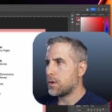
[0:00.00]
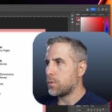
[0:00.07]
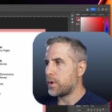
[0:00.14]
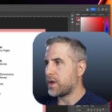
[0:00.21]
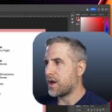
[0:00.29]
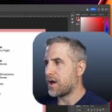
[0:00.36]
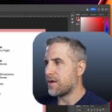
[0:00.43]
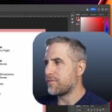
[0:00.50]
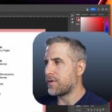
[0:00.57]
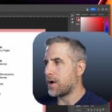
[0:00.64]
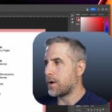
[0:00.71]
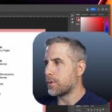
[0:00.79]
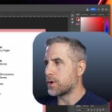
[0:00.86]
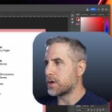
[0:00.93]
We have
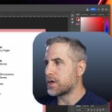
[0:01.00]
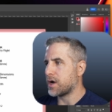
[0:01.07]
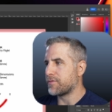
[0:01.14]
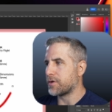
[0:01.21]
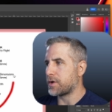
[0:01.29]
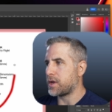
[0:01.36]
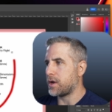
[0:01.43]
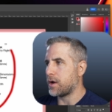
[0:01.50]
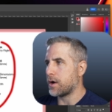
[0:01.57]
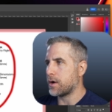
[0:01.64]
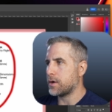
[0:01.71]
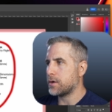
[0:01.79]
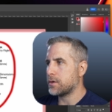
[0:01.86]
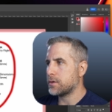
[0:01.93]
our cover
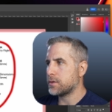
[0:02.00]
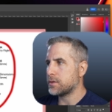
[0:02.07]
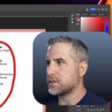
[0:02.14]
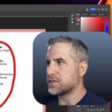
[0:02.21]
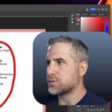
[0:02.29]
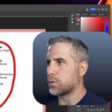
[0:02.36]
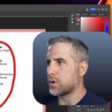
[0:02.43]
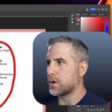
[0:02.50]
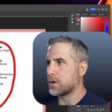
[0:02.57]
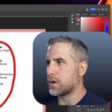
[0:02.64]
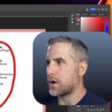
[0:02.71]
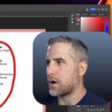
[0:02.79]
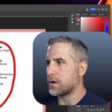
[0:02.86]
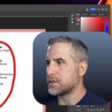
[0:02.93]
here. This is
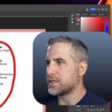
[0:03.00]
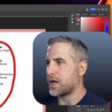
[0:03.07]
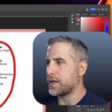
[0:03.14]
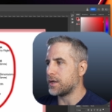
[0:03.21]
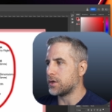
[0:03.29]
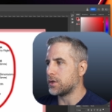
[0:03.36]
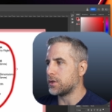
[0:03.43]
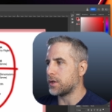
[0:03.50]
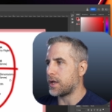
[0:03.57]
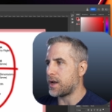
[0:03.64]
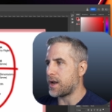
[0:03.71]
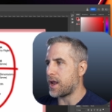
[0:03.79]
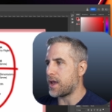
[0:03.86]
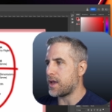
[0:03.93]
where our title
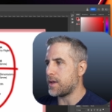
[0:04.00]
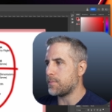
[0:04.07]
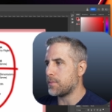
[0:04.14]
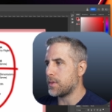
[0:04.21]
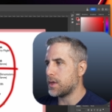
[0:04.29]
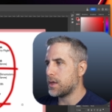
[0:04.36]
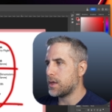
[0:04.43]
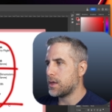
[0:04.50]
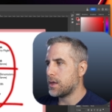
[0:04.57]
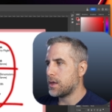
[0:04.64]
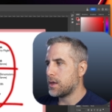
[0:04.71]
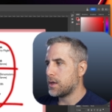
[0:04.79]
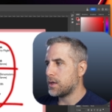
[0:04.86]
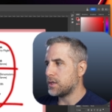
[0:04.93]
and name
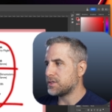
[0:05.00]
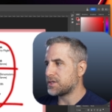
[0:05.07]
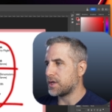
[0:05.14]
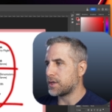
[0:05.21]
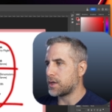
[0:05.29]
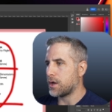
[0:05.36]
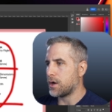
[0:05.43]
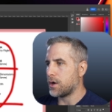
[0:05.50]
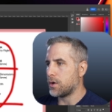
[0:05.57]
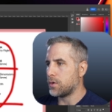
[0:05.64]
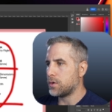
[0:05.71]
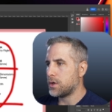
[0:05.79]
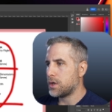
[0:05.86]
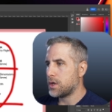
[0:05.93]
is going to
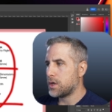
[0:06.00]
go.